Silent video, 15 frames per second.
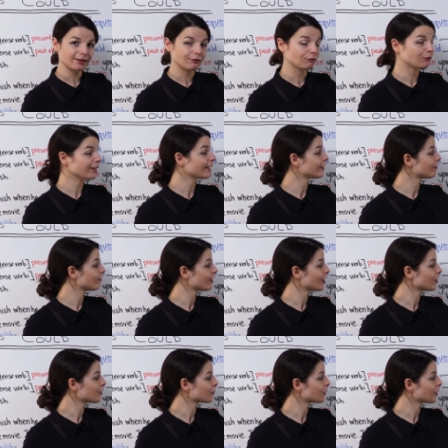If we had
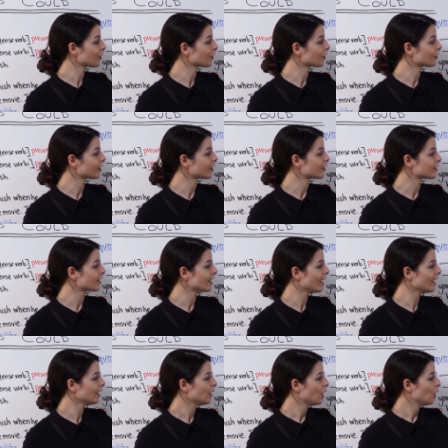finished work earlier
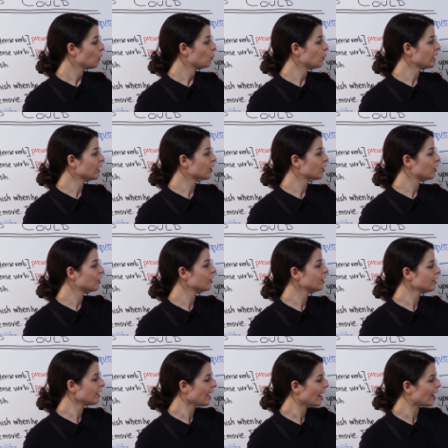today, we
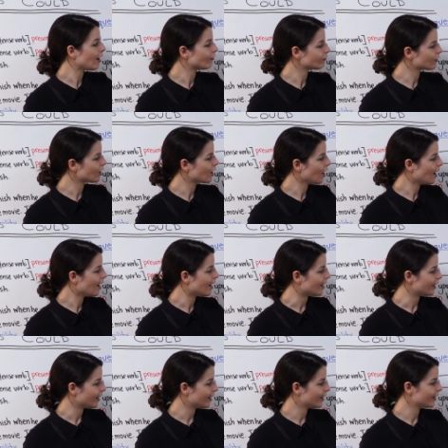could have
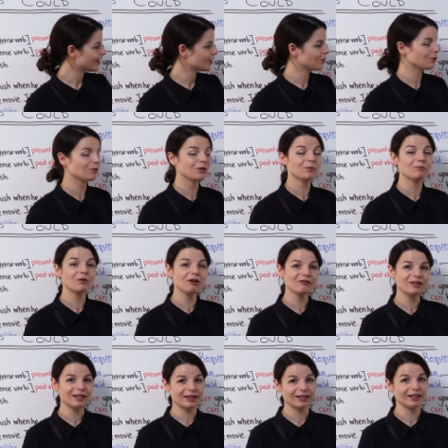gone to the
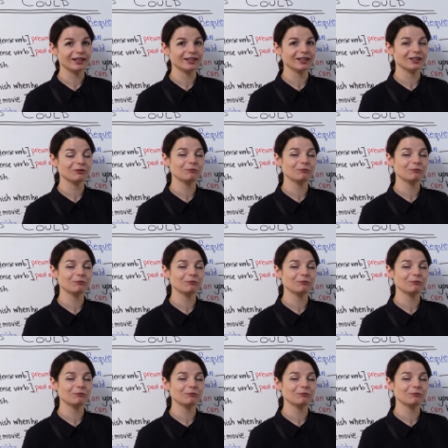movie theater.